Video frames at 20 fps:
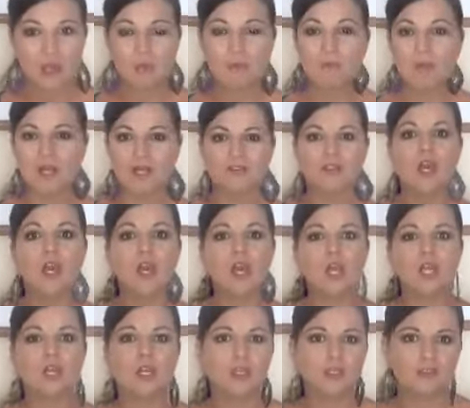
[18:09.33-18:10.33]
But
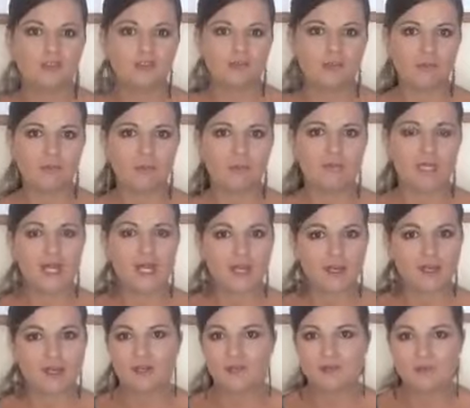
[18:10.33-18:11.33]
a lot of people
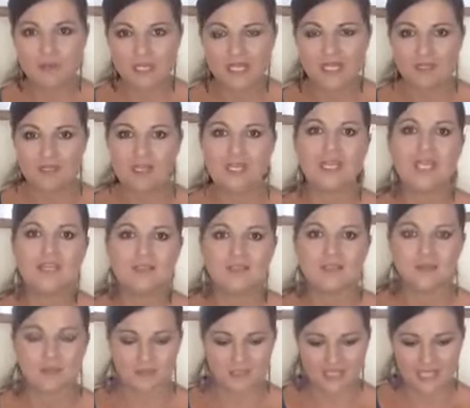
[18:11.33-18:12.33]
are really
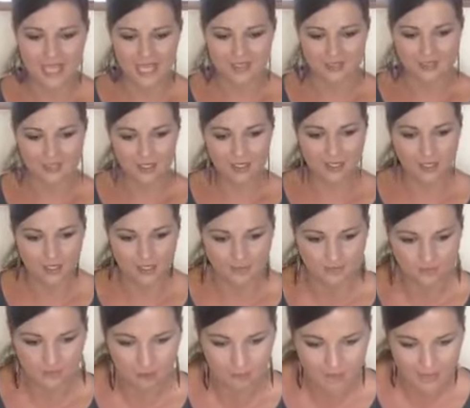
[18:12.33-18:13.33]
into that
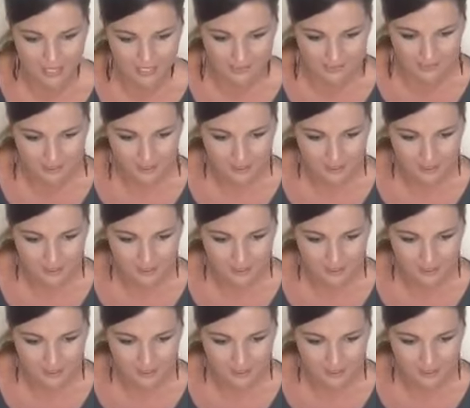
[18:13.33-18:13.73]
topic.